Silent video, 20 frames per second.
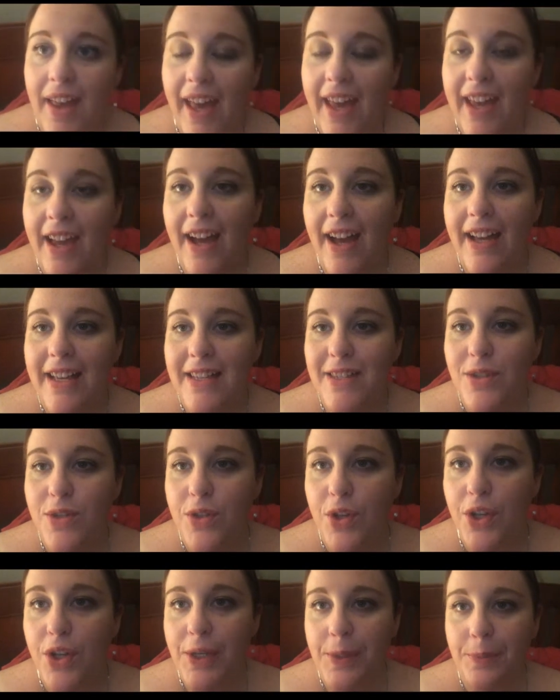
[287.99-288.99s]
Hey guys,
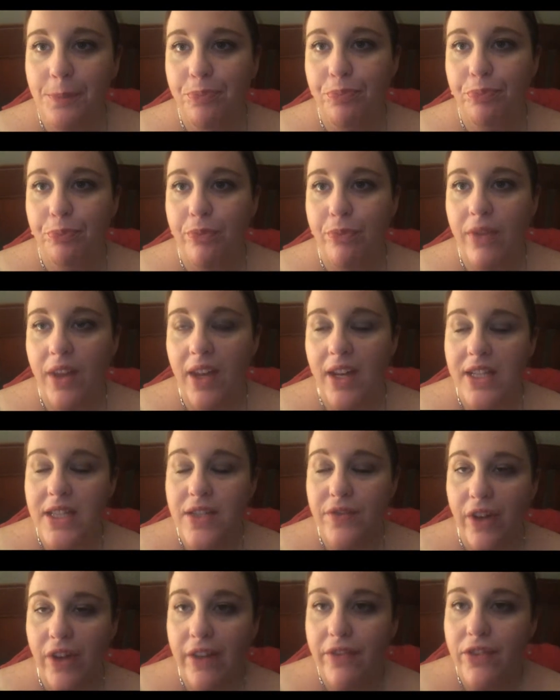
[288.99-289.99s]
so
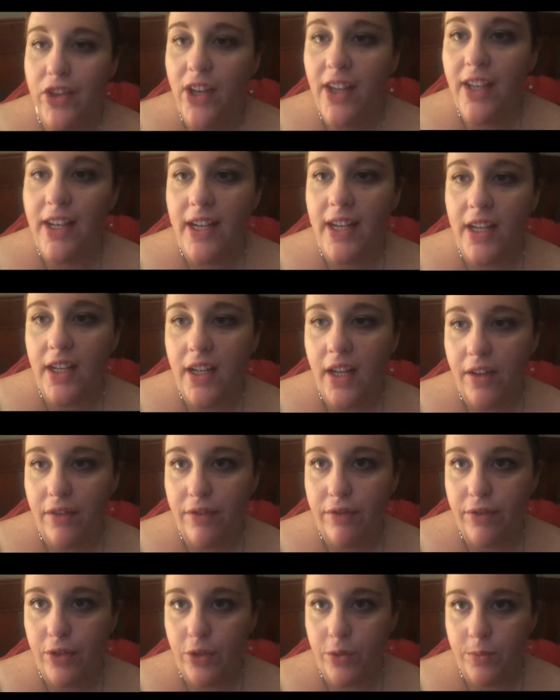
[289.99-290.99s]
it's 5:30 and I
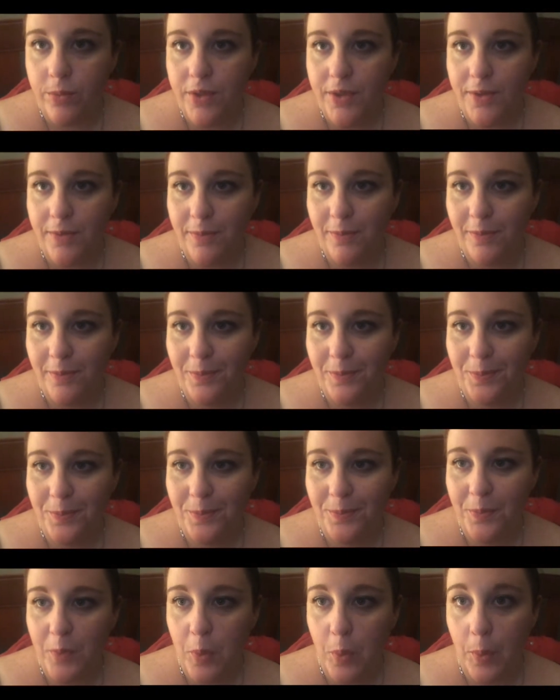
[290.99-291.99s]
haven't filmed.
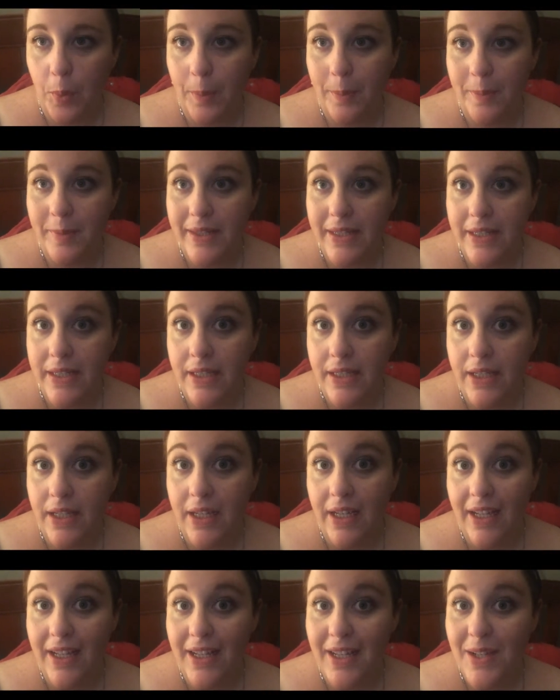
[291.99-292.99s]
Whoops.
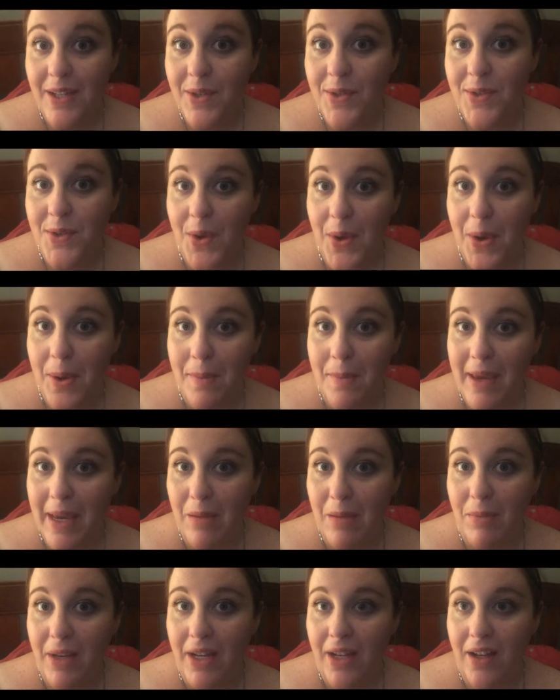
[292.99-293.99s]
So
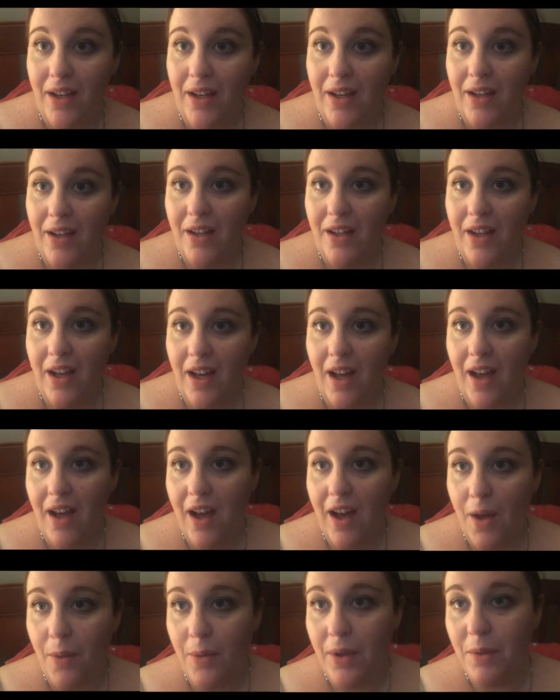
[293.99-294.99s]
me and Mia,
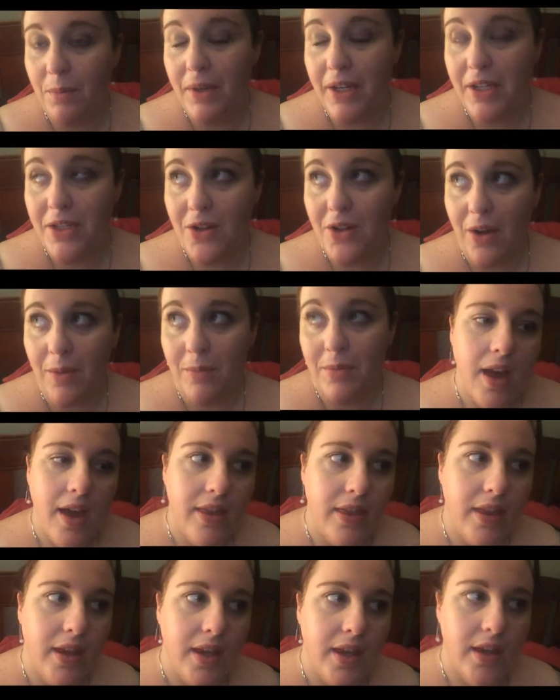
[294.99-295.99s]
I went and picked her up,
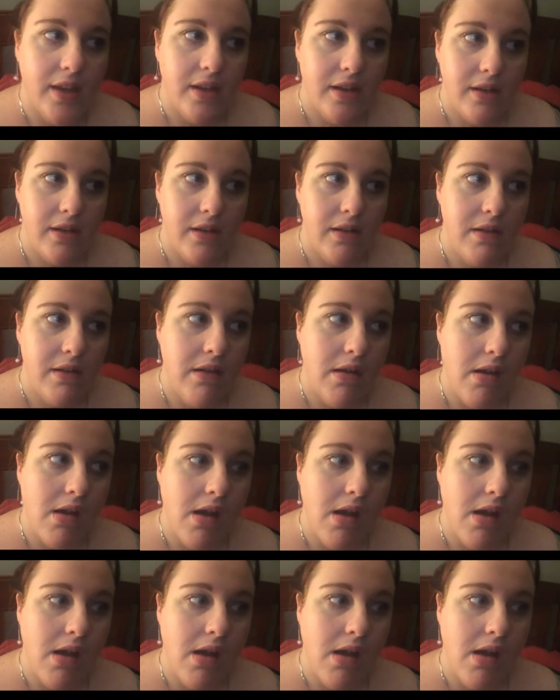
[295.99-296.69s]
and then,